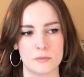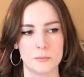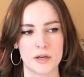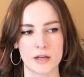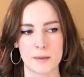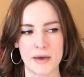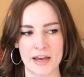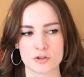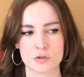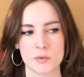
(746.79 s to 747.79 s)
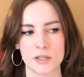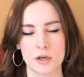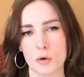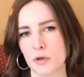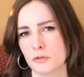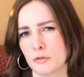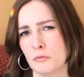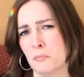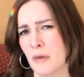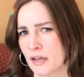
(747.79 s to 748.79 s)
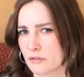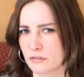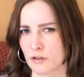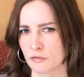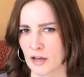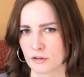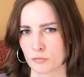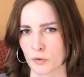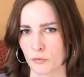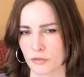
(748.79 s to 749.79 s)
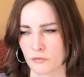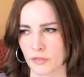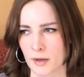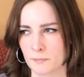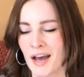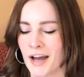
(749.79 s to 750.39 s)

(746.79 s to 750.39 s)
but I'm actually going to make stuff out of both of them.